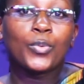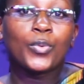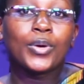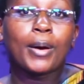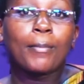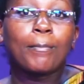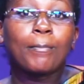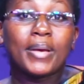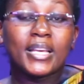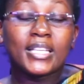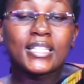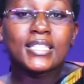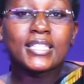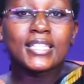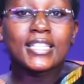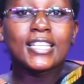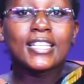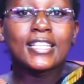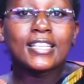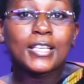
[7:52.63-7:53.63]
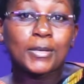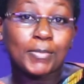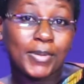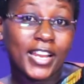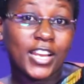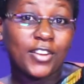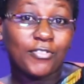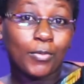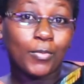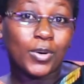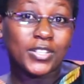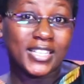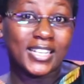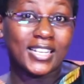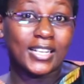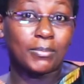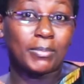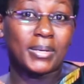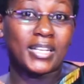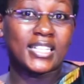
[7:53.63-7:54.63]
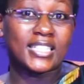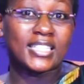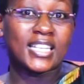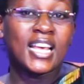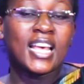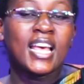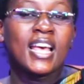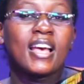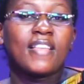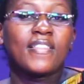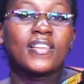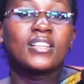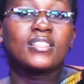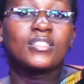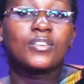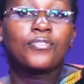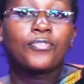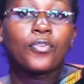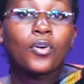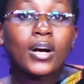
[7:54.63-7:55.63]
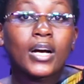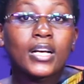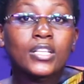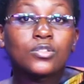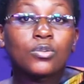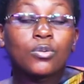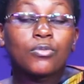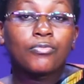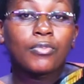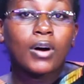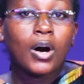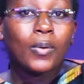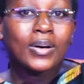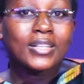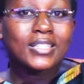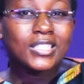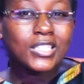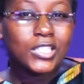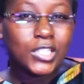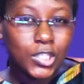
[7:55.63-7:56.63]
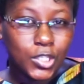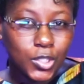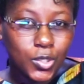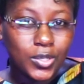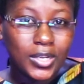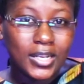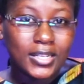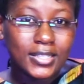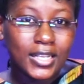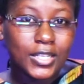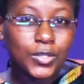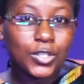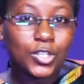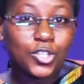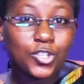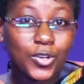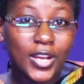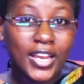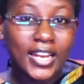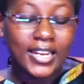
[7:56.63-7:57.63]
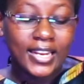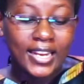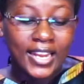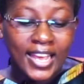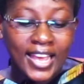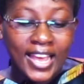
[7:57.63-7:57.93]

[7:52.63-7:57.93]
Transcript: we are based in Kibra informal settlements that is the focus of our students that we train